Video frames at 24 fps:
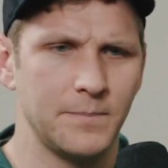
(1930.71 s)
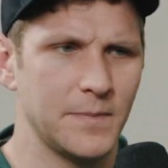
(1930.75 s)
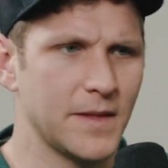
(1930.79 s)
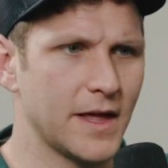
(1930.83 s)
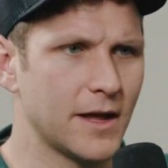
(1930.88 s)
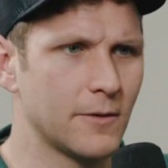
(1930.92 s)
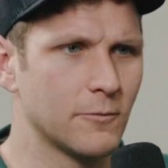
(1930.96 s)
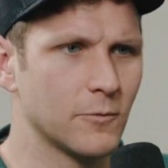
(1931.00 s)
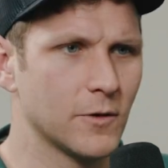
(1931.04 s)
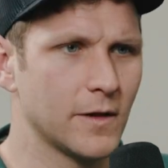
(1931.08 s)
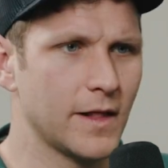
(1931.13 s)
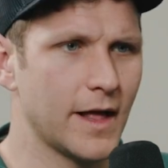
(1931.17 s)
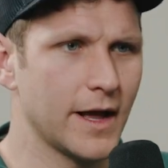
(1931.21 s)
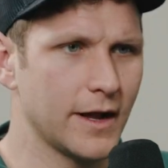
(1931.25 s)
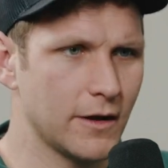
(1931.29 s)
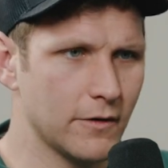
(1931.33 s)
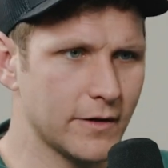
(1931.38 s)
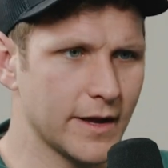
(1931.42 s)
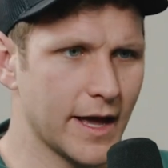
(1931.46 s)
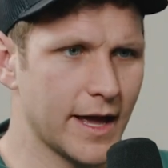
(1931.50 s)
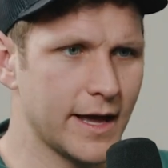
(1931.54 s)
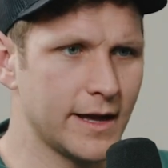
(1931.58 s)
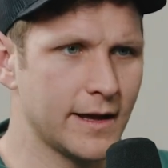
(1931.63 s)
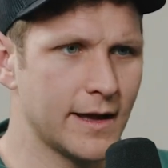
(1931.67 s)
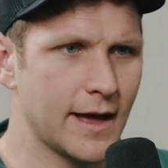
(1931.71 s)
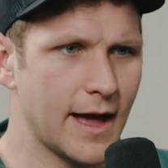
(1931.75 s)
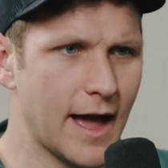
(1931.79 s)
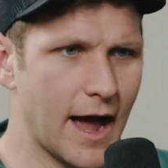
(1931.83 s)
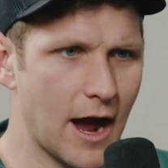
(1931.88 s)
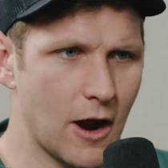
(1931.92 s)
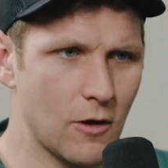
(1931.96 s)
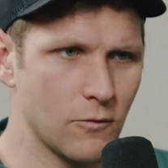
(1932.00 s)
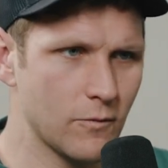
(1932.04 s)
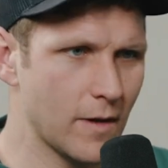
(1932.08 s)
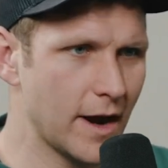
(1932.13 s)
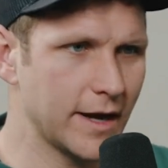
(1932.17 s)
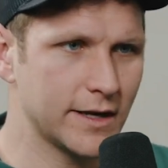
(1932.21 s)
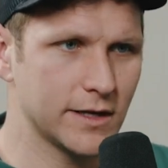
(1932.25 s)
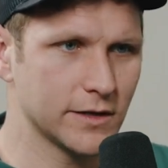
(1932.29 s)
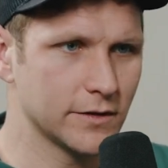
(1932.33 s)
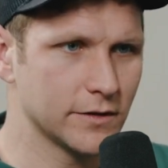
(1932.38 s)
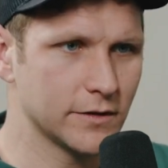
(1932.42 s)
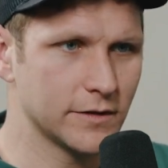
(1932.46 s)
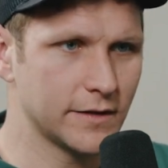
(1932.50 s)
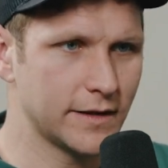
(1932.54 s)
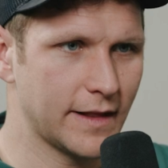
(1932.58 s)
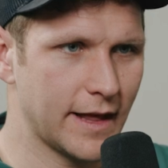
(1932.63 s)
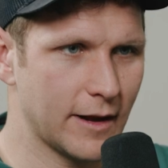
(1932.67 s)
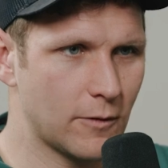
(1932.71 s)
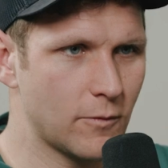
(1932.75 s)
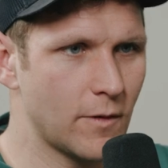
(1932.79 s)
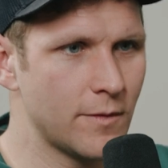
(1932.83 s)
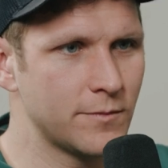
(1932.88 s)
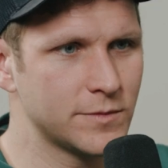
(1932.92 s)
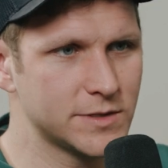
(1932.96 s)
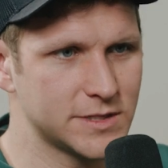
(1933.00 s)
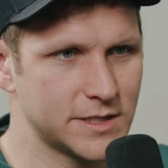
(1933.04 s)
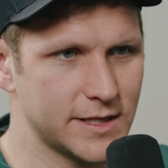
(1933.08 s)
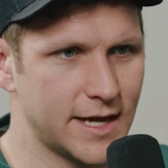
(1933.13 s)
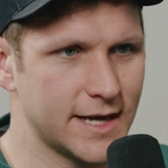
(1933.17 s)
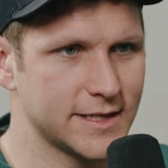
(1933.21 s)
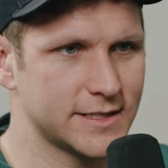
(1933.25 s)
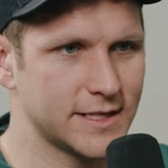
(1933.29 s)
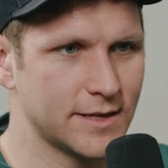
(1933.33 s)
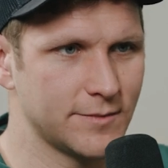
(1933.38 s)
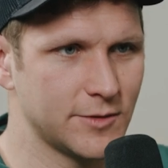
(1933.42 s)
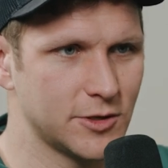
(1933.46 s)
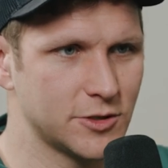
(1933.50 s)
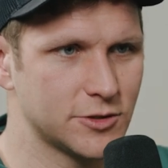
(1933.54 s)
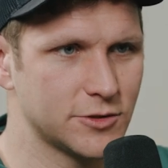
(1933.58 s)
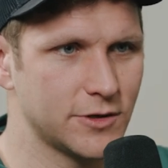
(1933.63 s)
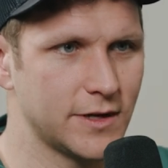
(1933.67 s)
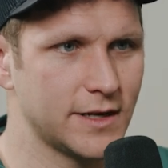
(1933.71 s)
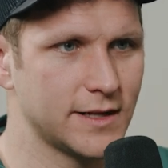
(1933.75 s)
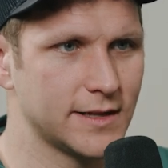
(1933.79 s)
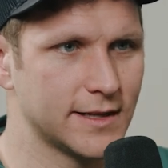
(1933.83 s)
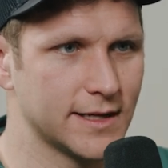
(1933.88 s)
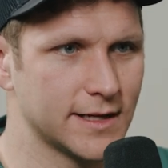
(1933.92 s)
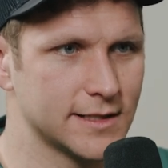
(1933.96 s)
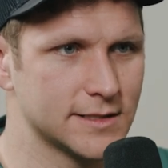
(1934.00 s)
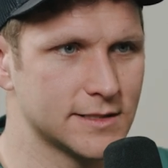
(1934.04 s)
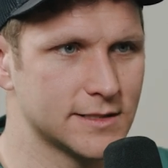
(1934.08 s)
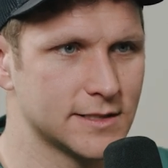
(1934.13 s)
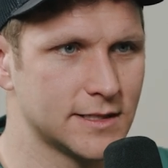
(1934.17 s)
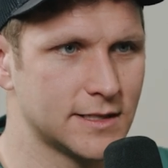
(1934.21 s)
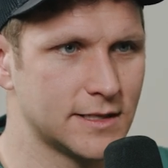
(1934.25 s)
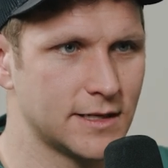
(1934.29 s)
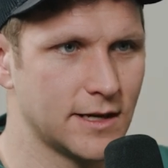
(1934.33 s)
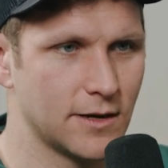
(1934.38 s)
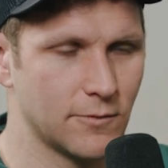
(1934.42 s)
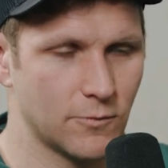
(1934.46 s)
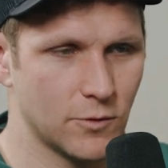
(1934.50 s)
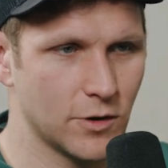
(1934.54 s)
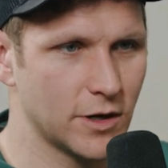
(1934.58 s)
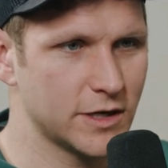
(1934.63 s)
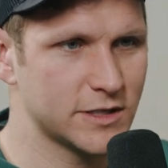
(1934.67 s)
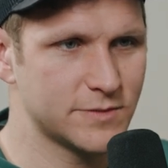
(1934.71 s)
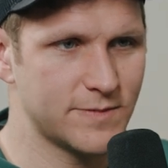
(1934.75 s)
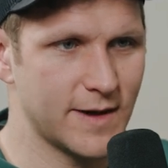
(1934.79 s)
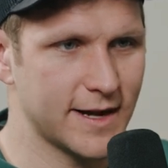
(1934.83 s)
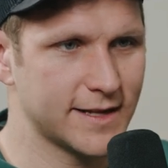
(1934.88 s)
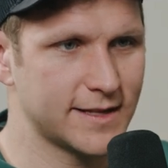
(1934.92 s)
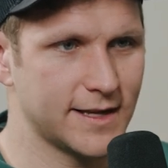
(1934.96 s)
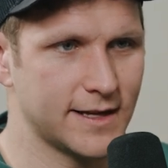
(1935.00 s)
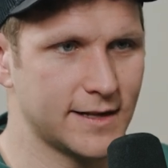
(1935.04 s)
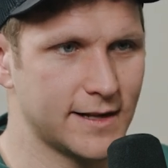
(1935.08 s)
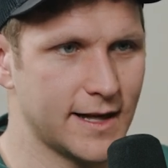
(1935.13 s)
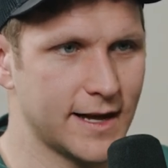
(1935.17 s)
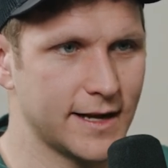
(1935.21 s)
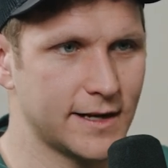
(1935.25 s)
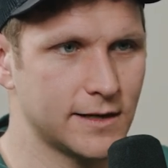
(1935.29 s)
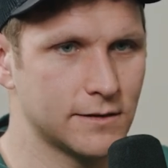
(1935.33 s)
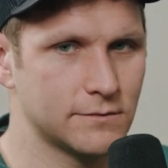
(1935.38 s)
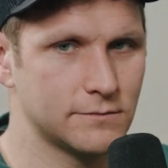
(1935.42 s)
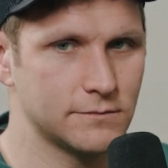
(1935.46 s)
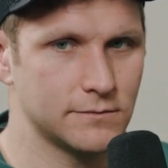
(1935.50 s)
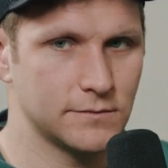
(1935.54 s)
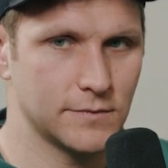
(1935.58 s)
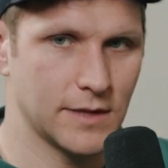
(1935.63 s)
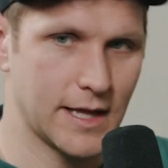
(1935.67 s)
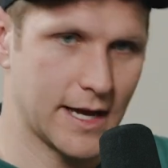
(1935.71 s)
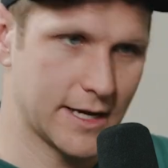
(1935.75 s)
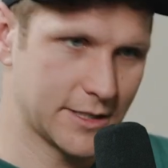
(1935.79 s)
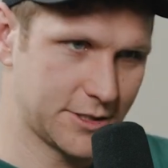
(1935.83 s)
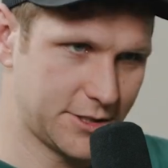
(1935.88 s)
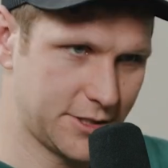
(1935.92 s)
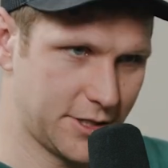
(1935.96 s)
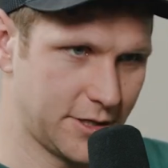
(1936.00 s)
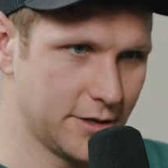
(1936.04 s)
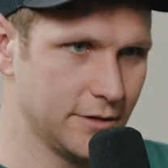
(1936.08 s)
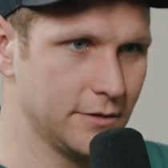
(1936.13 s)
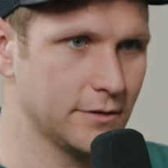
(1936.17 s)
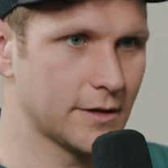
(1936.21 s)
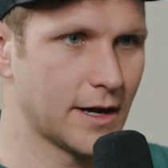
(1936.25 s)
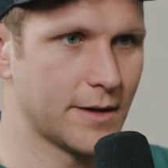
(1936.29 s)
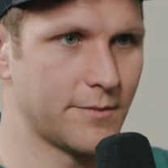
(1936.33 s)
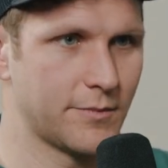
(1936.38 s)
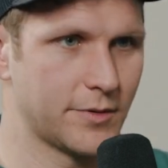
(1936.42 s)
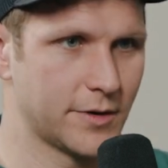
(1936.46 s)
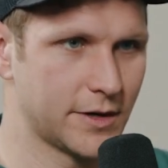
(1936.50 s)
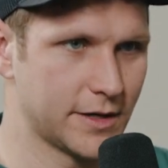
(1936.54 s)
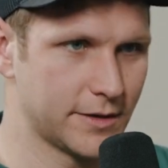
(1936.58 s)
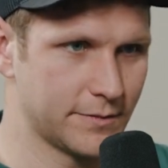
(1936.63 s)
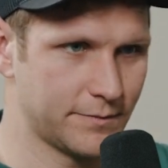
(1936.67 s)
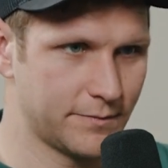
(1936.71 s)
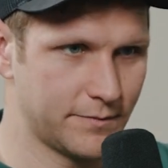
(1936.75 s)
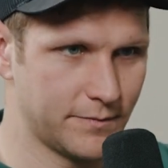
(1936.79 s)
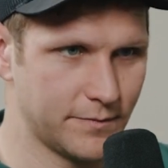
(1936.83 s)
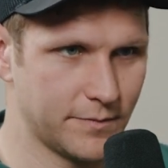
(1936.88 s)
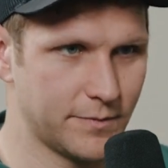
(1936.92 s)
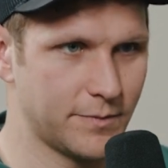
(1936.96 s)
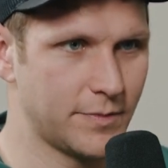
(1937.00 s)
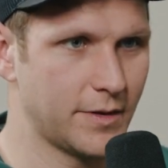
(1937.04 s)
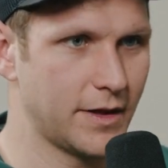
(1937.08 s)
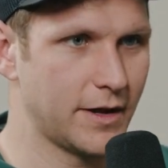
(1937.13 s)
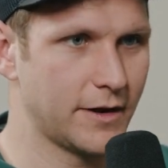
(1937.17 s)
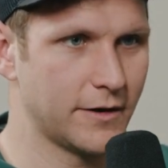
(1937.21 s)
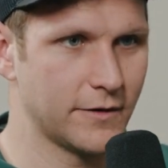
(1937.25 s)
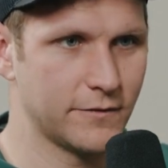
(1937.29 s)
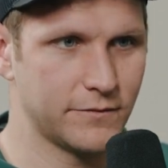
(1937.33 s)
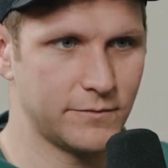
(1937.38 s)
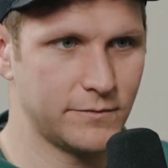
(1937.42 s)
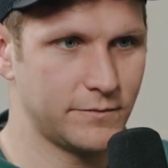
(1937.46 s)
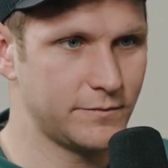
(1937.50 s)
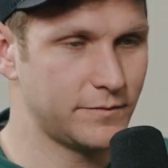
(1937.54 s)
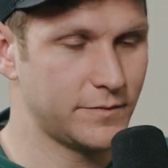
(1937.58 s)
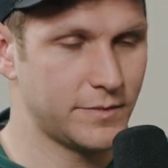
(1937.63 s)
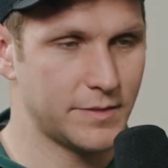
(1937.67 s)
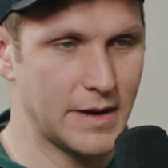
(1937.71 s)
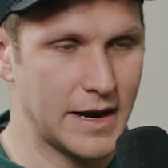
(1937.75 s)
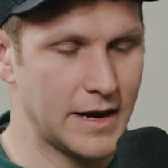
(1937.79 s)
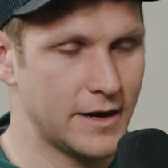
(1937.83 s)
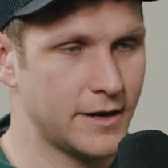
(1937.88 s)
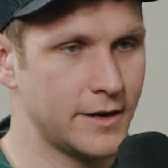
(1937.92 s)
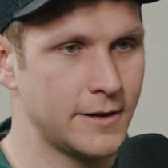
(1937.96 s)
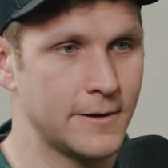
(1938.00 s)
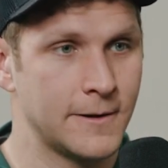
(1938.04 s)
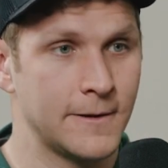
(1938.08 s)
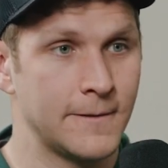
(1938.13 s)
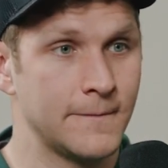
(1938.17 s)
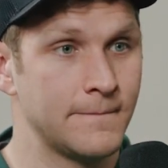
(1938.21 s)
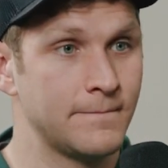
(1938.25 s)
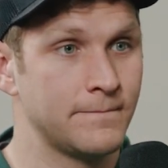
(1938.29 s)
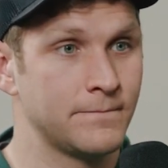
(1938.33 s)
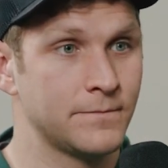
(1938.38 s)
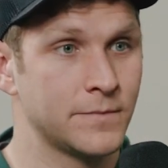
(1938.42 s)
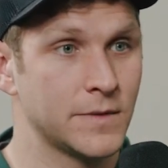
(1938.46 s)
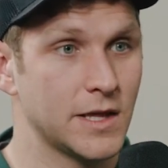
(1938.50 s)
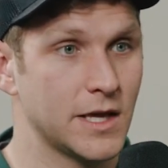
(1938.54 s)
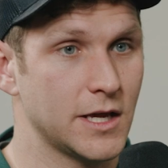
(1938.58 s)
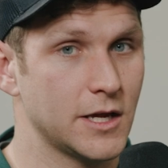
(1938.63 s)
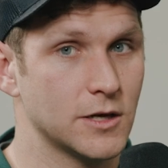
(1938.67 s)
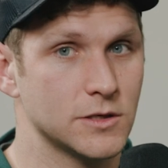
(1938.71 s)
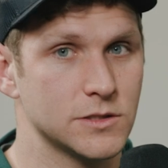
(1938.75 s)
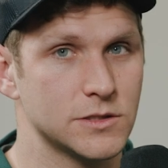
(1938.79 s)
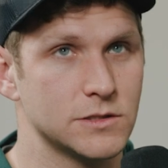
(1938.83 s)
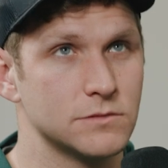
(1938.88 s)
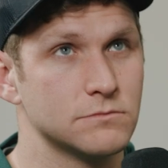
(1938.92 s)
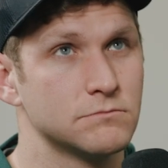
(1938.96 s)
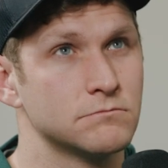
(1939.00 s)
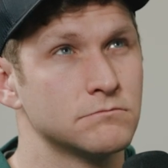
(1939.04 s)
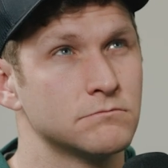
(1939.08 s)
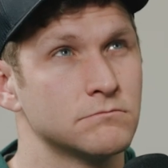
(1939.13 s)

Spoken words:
And we're like, okay, how regularly? Like, when was the last time you treated this? And we're expecting like last year, I put a layer of paint on it. He goes,